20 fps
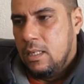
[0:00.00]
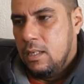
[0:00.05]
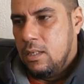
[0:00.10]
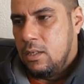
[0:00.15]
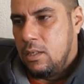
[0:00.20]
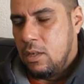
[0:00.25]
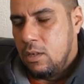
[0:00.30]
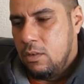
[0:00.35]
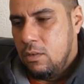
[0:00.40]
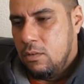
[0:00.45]

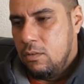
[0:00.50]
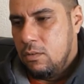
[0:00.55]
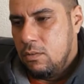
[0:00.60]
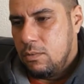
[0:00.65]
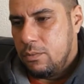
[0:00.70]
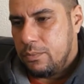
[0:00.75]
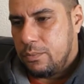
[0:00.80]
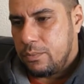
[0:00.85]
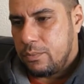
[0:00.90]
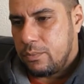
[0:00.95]
So
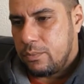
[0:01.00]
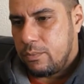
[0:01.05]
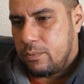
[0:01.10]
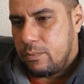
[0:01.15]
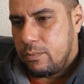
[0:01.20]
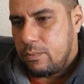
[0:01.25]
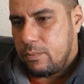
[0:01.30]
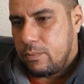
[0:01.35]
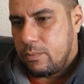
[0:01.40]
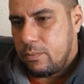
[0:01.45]

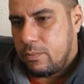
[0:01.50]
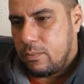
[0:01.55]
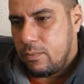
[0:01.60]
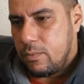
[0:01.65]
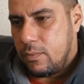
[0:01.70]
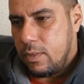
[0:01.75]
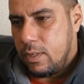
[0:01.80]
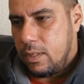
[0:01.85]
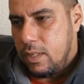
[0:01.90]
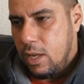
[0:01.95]

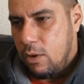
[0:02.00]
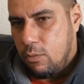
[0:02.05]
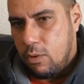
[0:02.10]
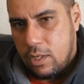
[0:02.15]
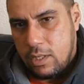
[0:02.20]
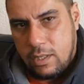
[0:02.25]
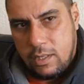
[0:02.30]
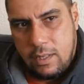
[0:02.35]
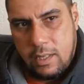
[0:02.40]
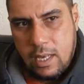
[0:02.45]
there
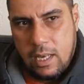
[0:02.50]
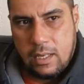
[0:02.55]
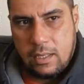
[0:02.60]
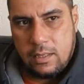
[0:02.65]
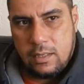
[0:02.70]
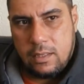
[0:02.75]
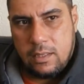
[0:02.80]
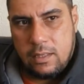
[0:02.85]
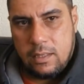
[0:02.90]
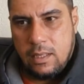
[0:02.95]
was
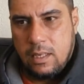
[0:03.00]
that.